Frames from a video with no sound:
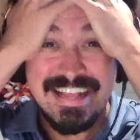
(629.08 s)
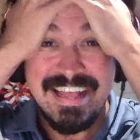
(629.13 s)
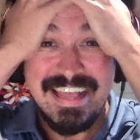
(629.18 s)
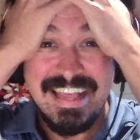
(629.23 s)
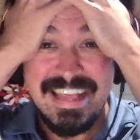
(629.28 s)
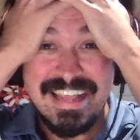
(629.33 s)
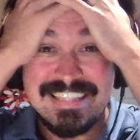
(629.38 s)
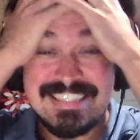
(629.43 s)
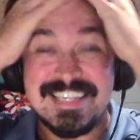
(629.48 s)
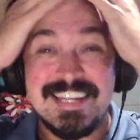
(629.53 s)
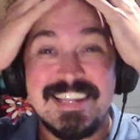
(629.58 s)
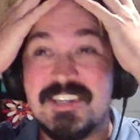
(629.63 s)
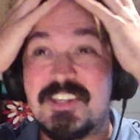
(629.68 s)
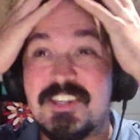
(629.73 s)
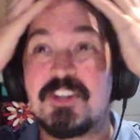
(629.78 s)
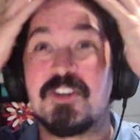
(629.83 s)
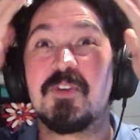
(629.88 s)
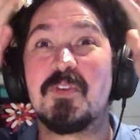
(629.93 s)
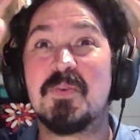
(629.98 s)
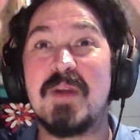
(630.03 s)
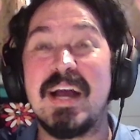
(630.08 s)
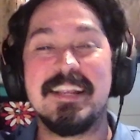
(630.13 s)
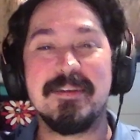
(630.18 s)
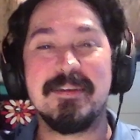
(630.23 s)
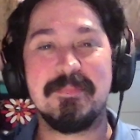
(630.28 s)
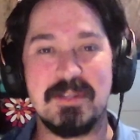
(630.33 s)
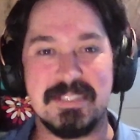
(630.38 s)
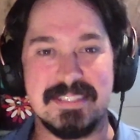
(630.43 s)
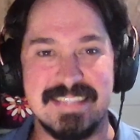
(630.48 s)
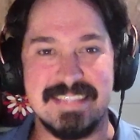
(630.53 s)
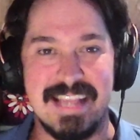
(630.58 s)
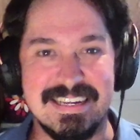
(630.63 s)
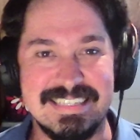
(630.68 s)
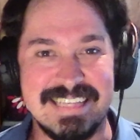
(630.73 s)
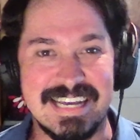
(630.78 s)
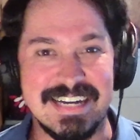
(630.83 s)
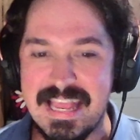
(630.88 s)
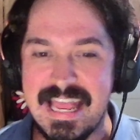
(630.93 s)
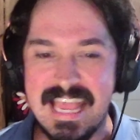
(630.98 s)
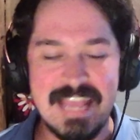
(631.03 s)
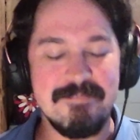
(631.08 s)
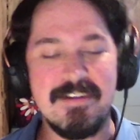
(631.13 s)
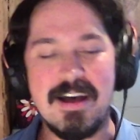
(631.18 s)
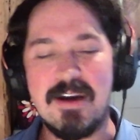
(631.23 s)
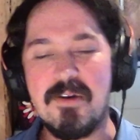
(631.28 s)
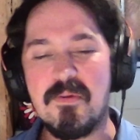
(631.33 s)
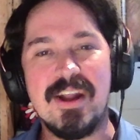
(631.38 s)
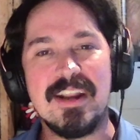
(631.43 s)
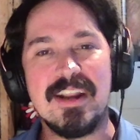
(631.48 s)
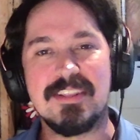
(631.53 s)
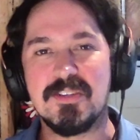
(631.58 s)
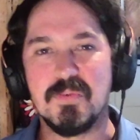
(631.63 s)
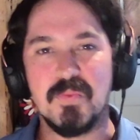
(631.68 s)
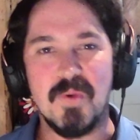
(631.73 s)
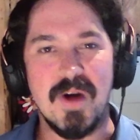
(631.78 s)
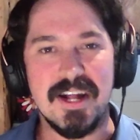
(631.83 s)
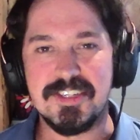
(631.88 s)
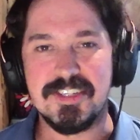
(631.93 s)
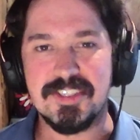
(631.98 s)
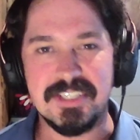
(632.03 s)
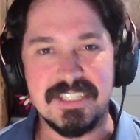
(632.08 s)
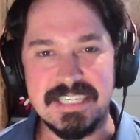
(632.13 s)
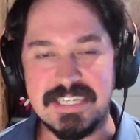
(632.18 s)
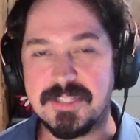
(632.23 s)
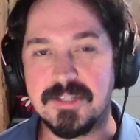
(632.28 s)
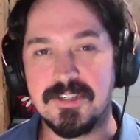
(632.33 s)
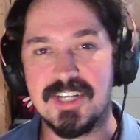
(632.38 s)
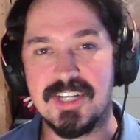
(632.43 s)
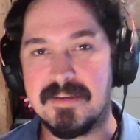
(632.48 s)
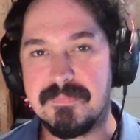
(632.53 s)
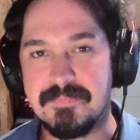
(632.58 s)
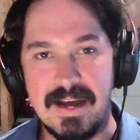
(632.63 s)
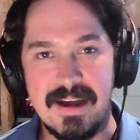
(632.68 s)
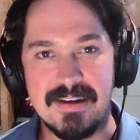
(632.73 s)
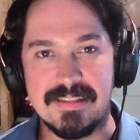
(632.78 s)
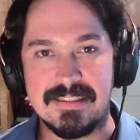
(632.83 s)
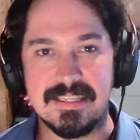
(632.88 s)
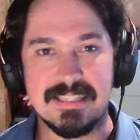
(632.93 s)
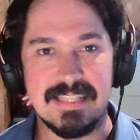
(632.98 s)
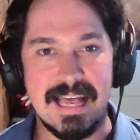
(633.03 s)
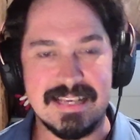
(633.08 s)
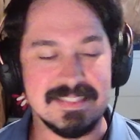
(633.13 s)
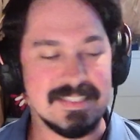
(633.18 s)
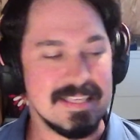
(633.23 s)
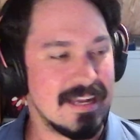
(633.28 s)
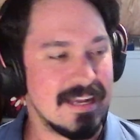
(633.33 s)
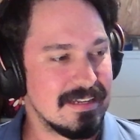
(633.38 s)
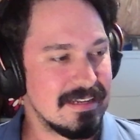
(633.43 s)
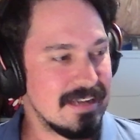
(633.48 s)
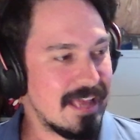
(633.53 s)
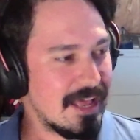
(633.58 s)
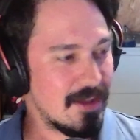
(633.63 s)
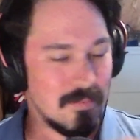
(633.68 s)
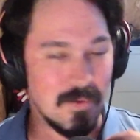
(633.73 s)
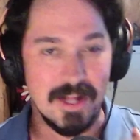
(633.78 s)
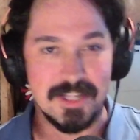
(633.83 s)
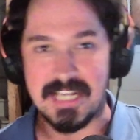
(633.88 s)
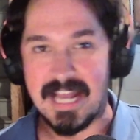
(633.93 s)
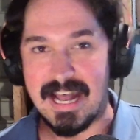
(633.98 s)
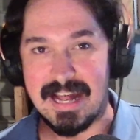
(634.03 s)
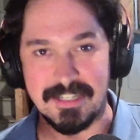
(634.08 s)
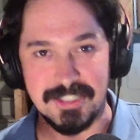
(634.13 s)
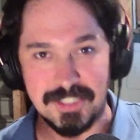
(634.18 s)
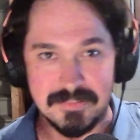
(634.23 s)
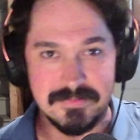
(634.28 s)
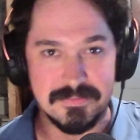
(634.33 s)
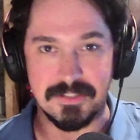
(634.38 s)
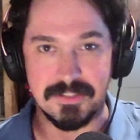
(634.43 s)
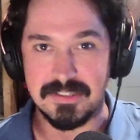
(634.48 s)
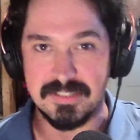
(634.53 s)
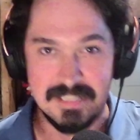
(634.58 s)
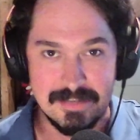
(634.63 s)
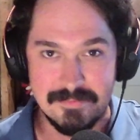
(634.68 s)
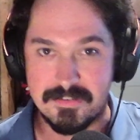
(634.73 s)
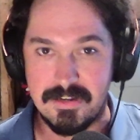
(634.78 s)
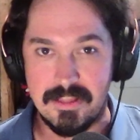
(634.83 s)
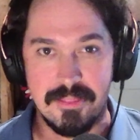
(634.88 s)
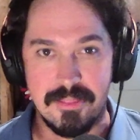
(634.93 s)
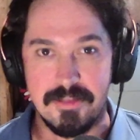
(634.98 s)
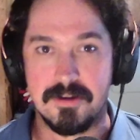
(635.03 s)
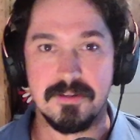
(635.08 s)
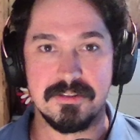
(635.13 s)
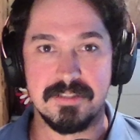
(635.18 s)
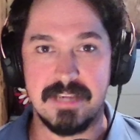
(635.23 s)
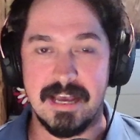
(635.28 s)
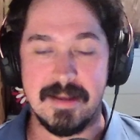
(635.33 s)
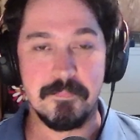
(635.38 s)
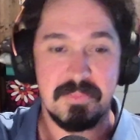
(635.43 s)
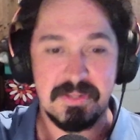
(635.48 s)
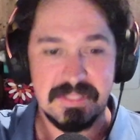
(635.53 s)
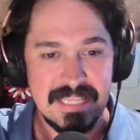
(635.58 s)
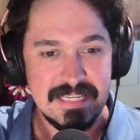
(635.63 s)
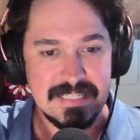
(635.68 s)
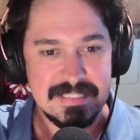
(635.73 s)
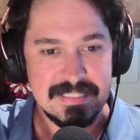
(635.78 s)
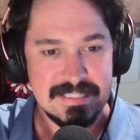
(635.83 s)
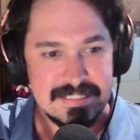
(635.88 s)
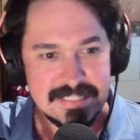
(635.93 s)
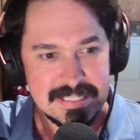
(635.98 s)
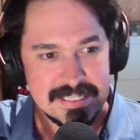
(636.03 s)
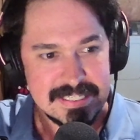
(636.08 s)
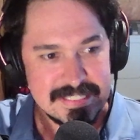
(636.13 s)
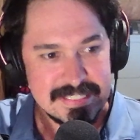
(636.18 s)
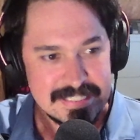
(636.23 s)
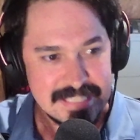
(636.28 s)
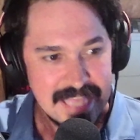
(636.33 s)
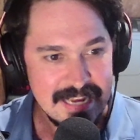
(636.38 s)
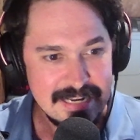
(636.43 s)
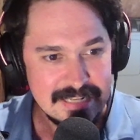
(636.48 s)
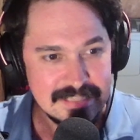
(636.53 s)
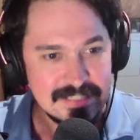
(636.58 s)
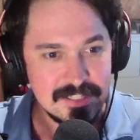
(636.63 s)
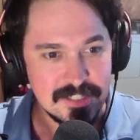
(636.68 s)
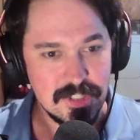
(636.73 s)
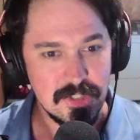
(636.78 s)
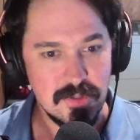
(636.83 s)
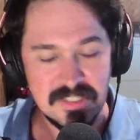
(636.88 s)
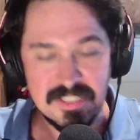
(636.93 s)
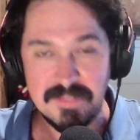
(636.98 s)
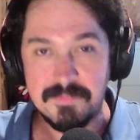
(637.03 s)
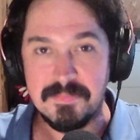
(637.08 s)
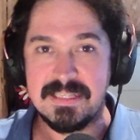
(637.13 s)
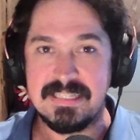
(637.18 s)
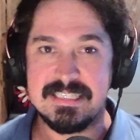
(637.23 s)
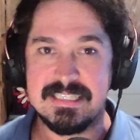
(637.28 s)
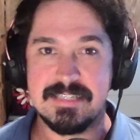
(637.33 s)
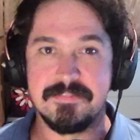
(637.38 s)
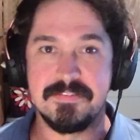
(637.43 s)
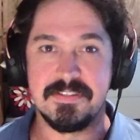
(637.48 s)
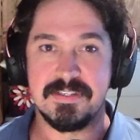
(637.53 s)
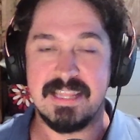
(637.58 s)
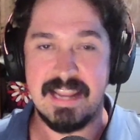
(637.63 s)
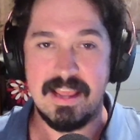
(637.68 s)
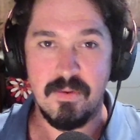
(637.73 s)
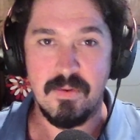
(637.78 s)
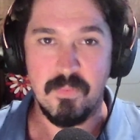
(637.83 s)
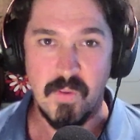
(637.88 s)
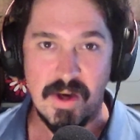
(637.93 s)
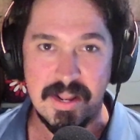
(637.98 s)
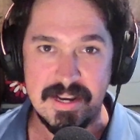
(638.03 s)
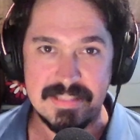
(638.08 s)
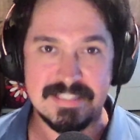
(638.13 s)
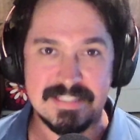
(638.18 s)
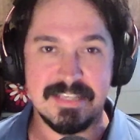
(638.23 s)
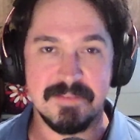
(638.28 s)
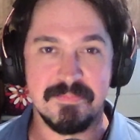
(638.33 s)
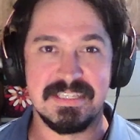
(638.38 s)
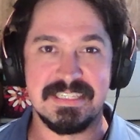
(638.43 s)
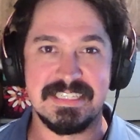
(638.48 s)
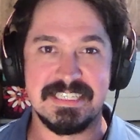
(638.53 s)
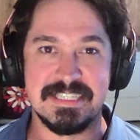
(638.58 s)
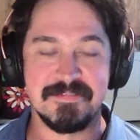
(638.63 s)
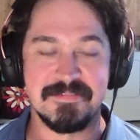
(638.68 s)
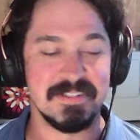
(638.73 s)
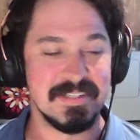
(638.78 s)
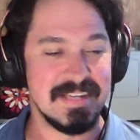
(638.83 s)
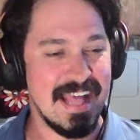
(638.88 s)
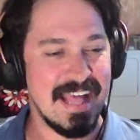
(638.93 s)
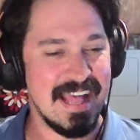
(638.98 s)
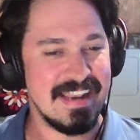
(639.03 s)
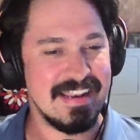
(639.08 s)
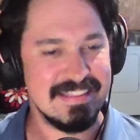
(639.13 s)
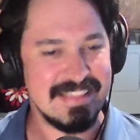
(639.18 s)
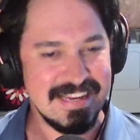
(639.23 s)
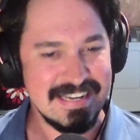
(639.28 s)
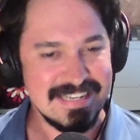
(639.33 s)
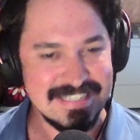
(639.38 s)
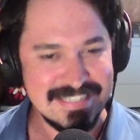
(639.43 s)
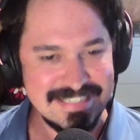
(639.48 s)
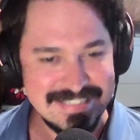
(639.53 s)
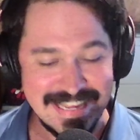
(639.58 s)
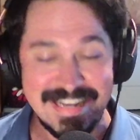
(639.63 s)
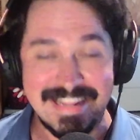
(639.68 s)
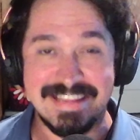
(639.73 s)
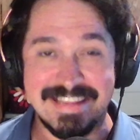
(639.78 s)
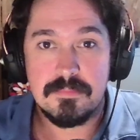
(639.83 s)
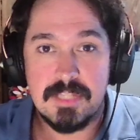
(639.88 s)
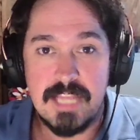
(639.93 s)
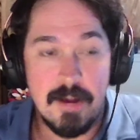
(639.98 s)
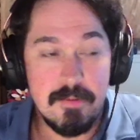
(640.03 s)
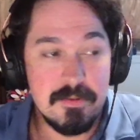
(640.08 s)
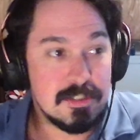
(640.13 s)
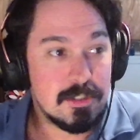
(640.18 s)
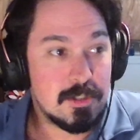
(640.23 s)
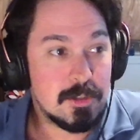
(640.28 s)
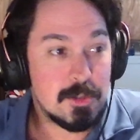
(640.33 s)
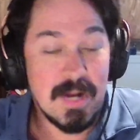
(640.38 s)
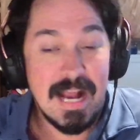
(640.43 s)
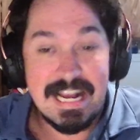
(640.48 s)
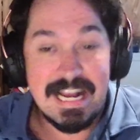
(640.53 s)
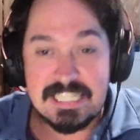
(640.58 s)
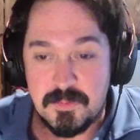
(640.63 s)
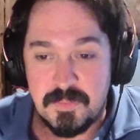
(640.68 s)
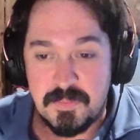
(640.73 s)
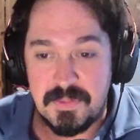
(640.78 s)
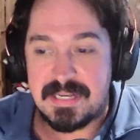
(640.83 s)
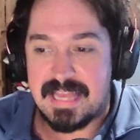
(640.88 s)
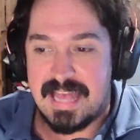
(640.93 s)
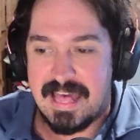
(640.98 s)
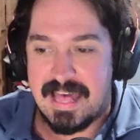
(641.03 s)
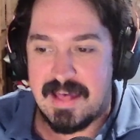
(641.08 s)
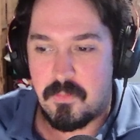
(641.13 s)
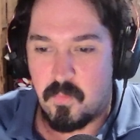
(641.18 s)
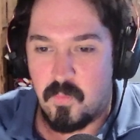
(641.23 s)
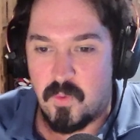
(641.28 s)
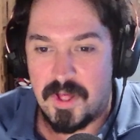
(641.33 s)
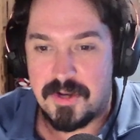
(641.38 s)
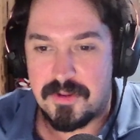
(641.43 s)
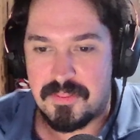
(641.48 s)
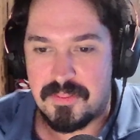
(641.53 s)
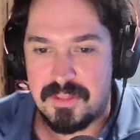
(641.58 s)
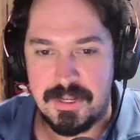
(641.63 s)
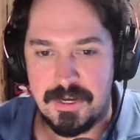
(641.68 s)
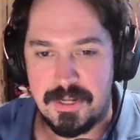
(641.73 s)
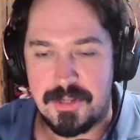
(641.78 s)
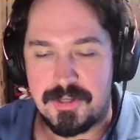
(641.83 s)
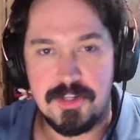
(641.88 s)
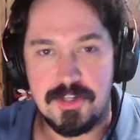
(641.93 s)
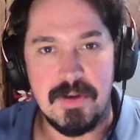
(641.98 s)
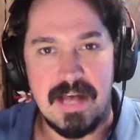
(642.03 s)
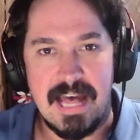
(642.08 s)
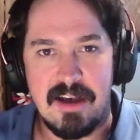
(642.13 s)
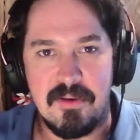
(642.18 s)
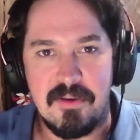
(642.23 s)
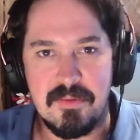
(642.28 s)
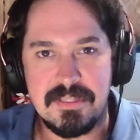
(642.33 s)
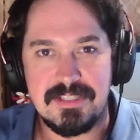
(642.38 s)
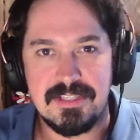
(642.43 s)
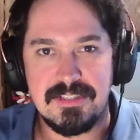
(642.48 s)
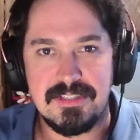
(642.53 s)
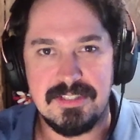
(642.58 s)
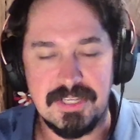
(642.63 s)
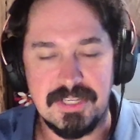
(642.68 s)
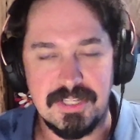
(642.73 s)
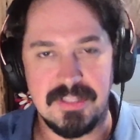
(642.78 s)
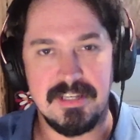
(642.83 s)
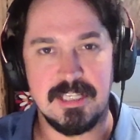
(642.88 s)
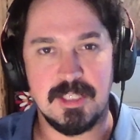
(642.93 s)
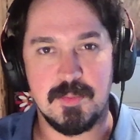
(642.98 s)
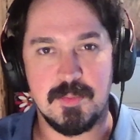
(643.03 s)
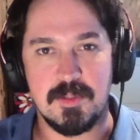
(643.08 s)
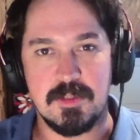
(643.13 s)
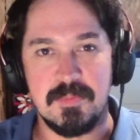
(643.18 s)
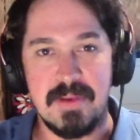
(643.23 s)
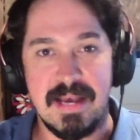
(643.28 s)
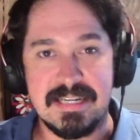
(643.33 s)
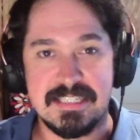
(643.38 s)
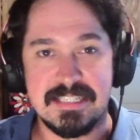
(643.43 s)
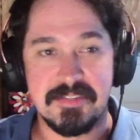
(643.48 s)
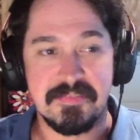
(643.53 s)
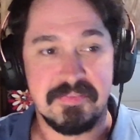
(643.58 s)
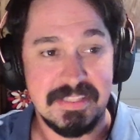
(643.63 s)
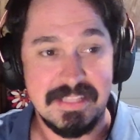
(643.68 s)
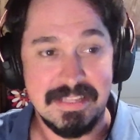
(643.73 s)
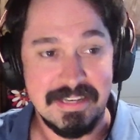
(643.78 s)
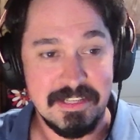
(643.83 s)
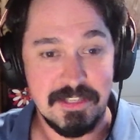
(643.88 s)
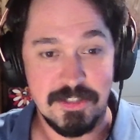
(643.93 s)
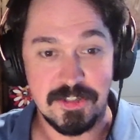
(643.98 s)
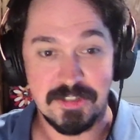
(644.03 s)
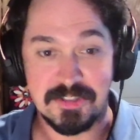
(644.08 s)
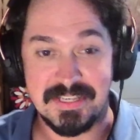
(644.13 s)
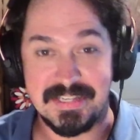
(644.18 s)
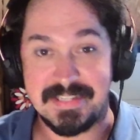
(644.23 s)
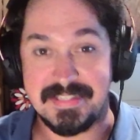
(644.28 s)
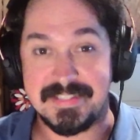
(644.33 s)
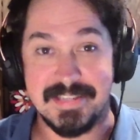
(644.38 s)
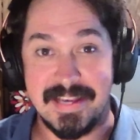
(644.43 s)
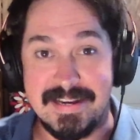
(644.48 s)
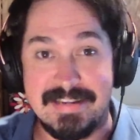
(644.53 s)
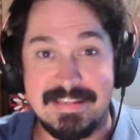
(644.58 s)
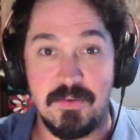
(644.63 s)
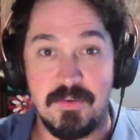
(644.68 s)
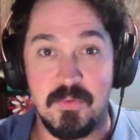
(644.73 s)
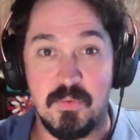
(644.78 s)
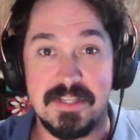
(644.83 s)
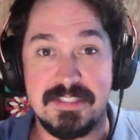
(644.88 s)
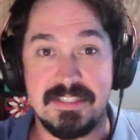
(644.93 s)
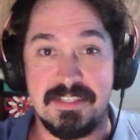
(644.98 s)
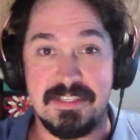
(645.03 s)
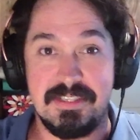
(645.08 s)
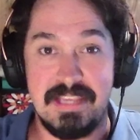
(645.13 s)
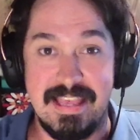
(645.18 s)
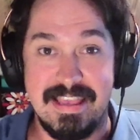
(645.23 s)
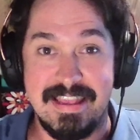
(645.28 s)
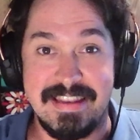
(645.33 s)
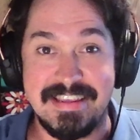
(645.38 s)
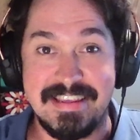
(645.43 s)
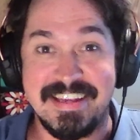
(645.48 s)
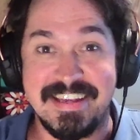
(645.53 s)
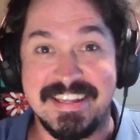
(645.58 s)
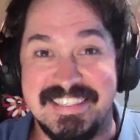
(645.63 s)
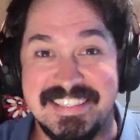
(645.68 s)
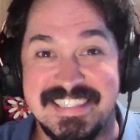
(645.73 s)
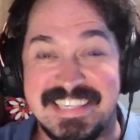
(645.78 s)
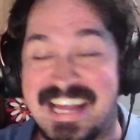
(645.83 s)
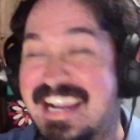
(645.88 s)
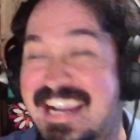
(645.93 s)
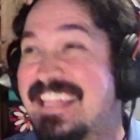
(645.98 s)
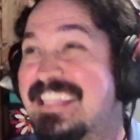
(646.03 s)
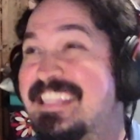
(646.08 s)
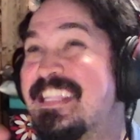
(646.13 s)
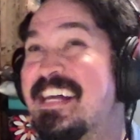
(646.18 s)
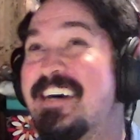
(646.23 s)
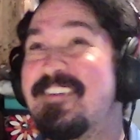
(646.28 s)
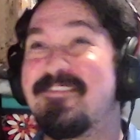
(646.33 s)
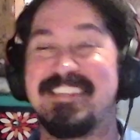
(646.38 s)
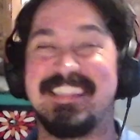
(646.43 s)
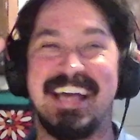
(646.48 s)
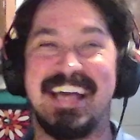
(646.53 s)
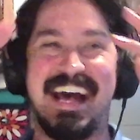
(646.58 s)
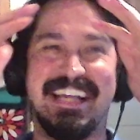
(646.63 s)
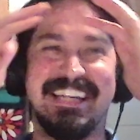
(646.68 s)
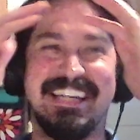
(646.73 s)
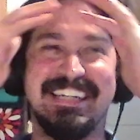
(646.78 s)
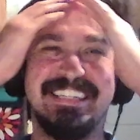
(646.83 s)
It's an incredible psych out. If I wanted to watch the killer jump out at the last second, I'd watch Hatchet for the 73rd time. They decided to do something different, and I wanted something different, and they did it. I was grasping at, what are they going to do? How is this still in his perspective? And then it's just like, psych, it wasn't, you idiots. And I loved that.